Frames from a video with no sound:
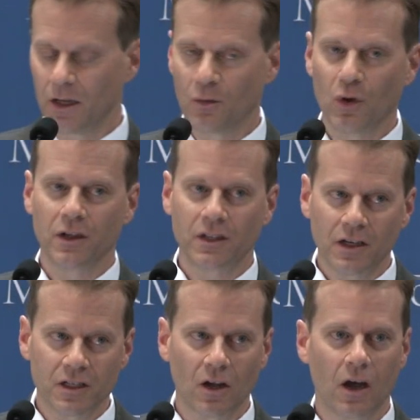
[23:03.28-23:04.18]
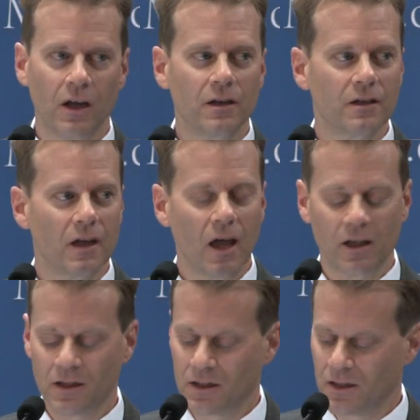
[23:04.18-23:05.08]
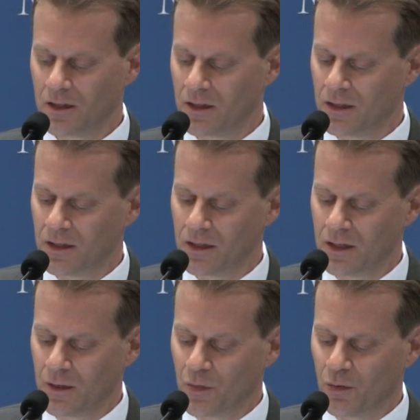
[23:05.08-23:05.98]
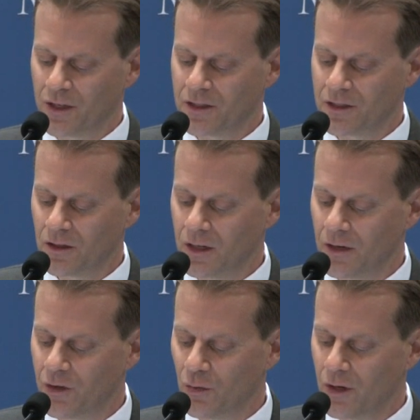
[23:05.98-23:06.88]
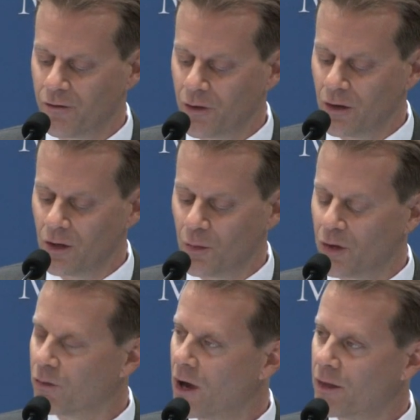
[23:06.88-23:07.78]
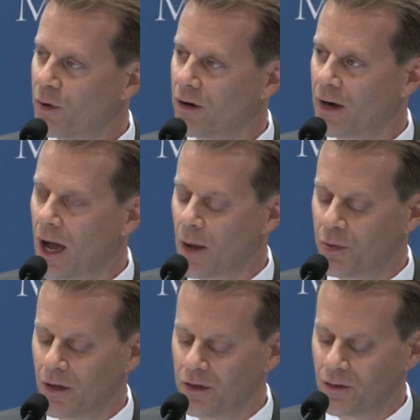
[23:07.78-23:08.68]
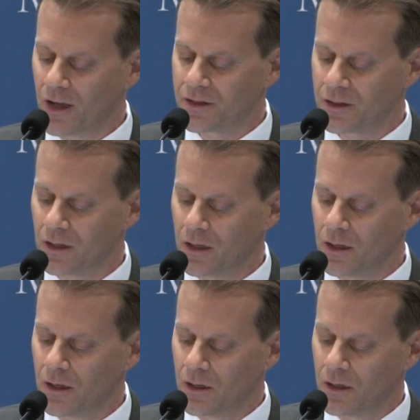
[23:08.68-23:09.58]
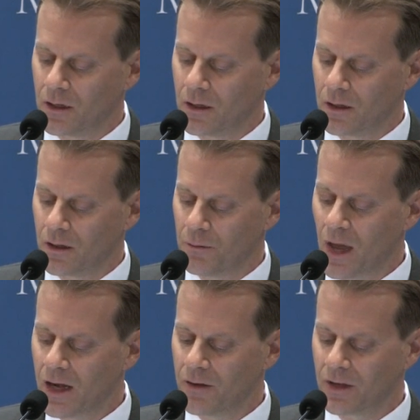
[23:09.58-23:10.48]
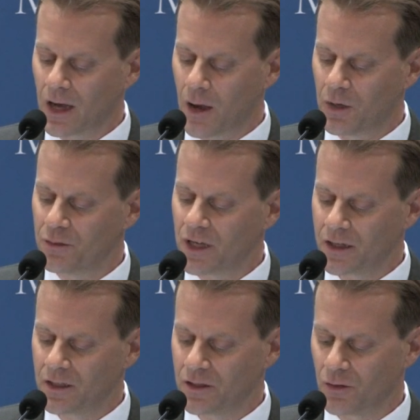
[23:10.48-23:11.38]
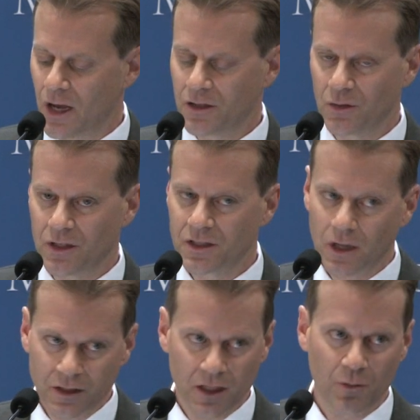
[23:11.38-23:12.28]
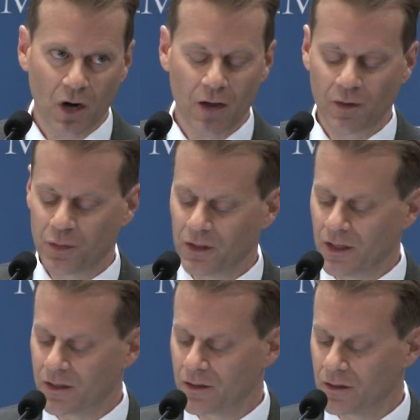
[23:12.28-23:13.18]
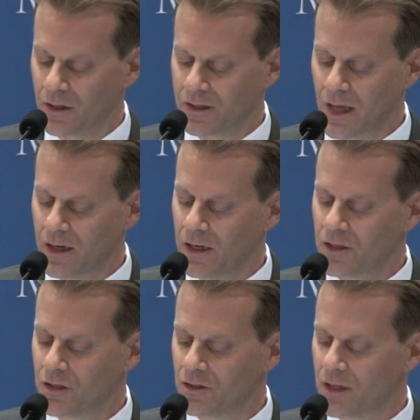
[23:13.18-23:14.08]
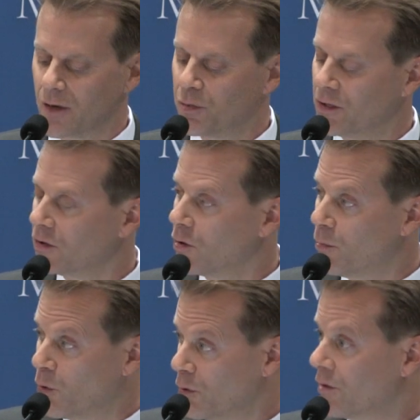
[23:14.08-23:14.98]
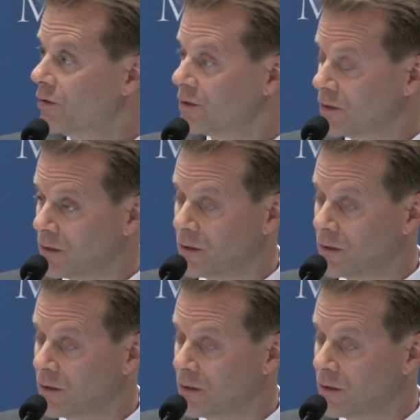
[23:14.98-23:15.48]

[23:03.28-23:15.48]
and we're only touching on it today. But rest assured that if you read further, both Rothbard and Hoppe address many of the common objections raised when discussing private police, attendant issues like political borders,